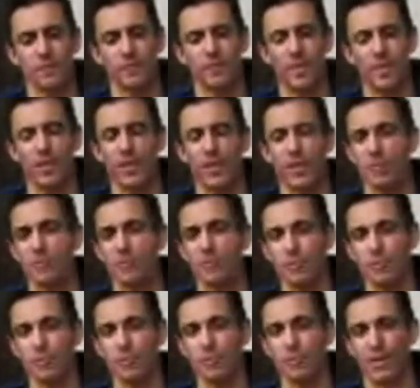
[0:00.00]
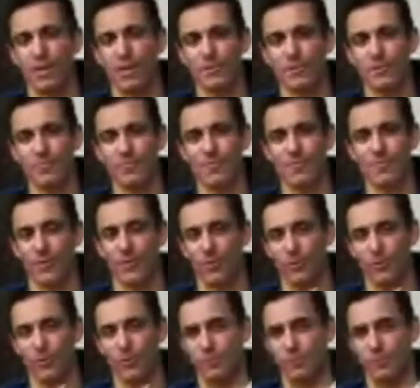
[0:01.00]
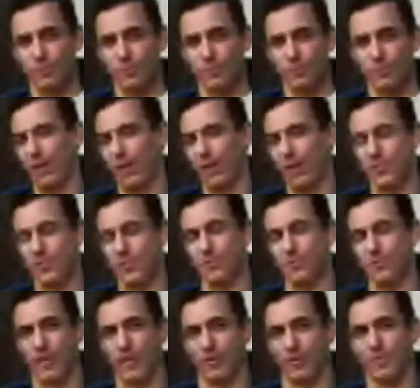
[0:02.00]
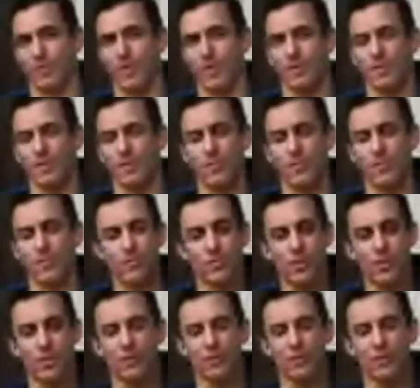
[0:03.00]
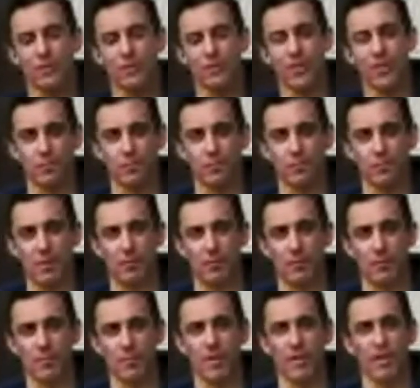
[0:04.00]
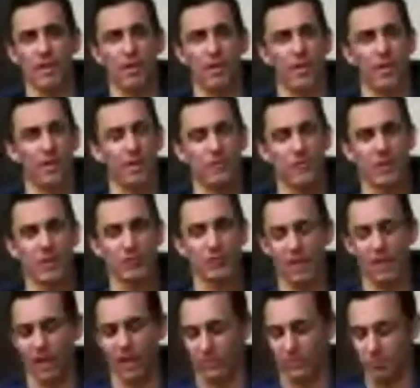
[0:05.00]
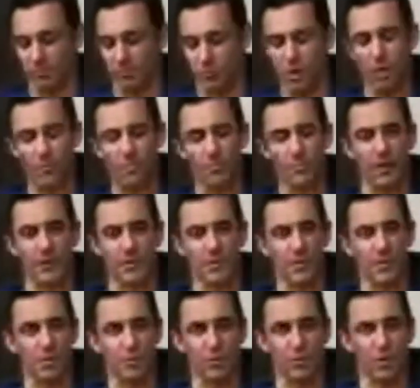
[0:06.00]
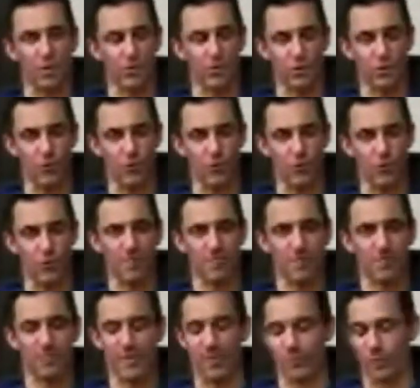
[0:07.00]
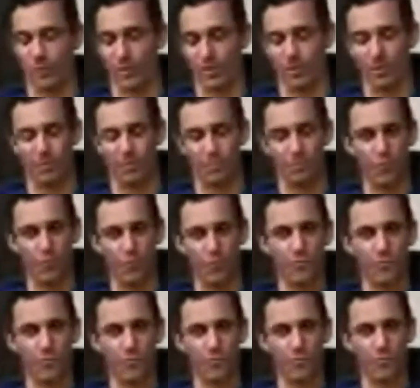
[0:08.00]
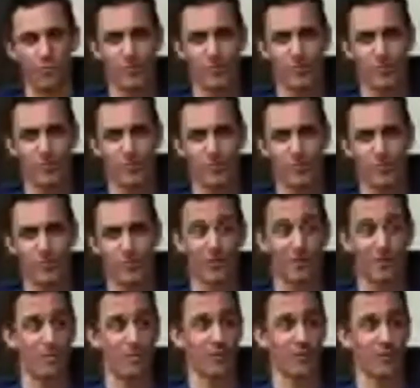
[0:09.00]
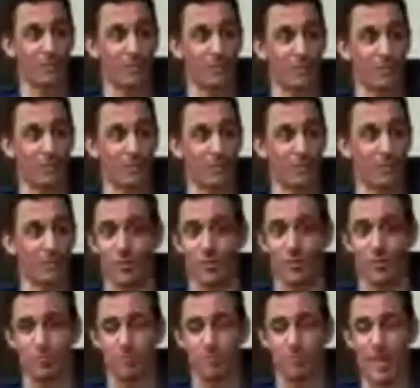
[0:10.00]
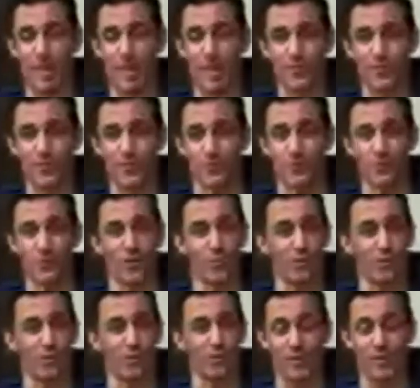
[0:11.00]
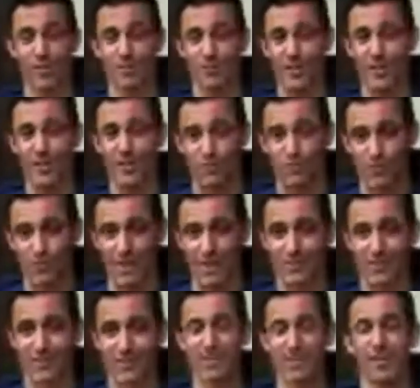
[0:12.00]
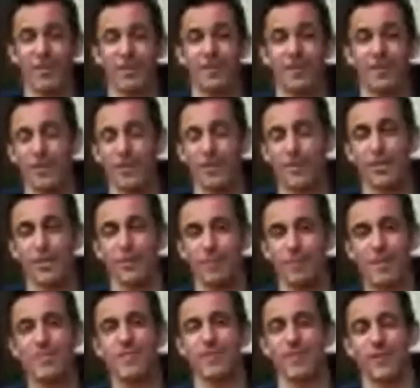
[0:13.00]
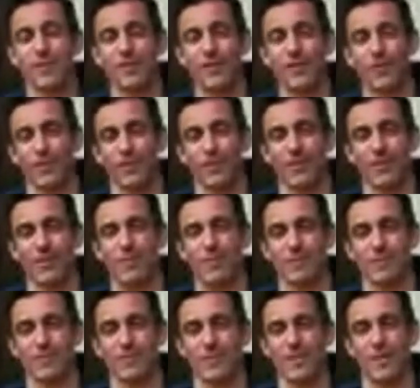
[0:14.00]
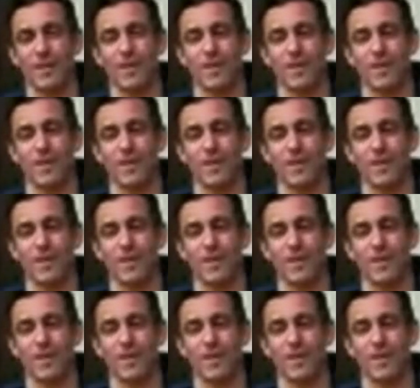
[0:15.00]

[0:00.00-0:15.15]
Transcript: They come to us when those modalities have failed. These are generally healthy people, and they generally have problem areas that they want to treat. They want to improve them, they want to look better, they want to basically wear a bathing suit, they want to fit into that dress, they want to basically look their best.